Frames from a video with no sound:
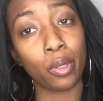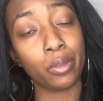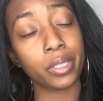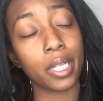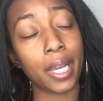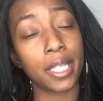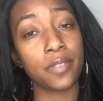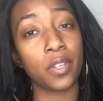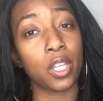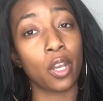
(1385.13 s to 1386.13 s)
pros and cons
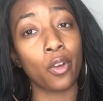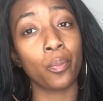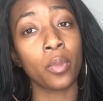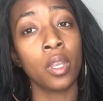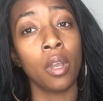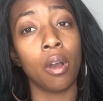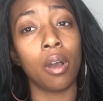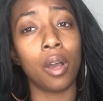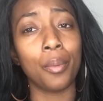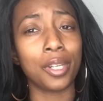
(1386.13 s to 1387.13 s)
video.
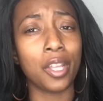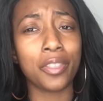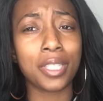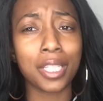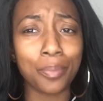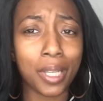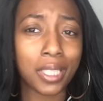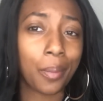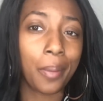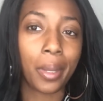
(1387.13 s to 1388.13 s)
Another 6
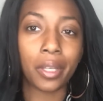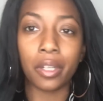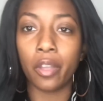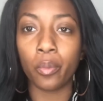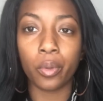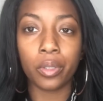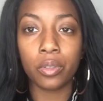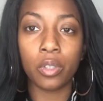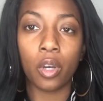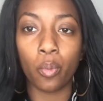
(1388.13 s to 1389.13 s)
months, I might make another one,
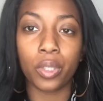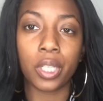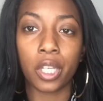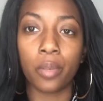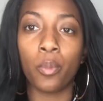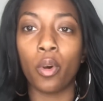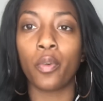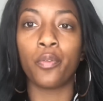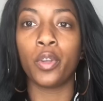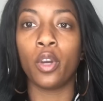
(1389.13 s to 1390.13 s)
you know, once I get more of
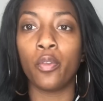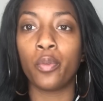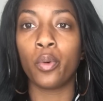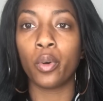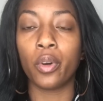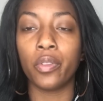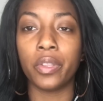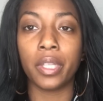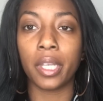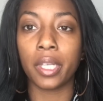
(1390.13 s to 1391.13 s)
a feel for the
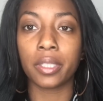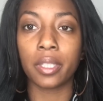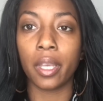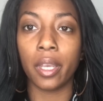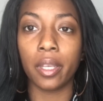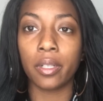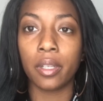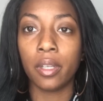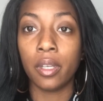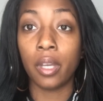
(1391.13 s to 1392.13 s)
things that
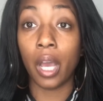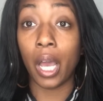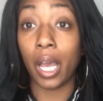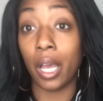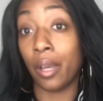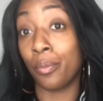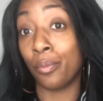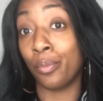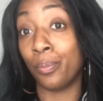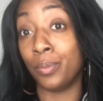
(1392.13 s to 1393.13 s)
I
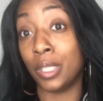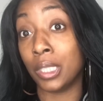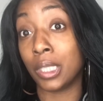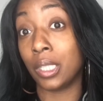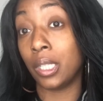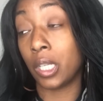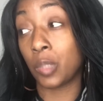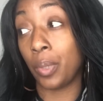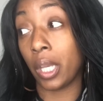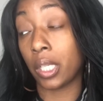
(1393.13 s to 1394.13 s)
didn't
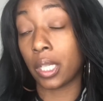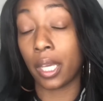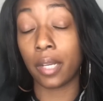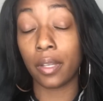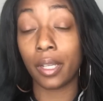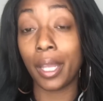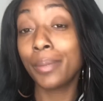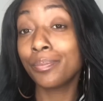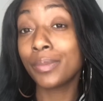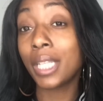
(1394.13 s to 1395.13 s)
expect out of LA.
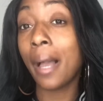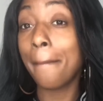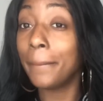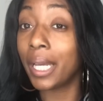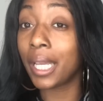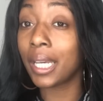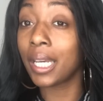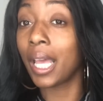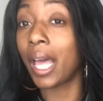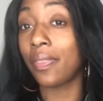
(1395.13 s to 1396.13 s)
But
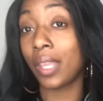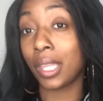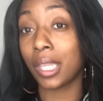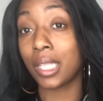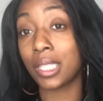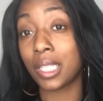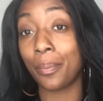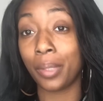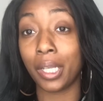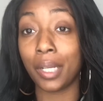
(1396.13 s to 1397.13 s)
I think this
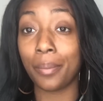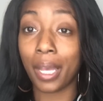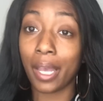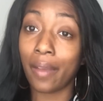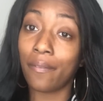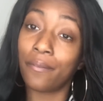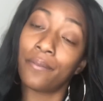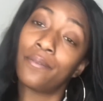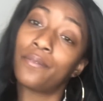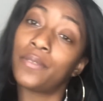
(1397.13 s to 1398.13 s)
completed my
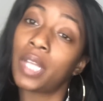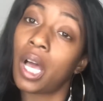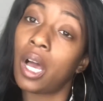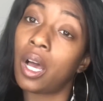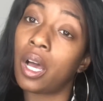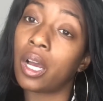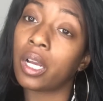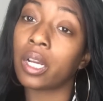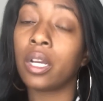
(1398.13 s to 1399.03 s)
vlog,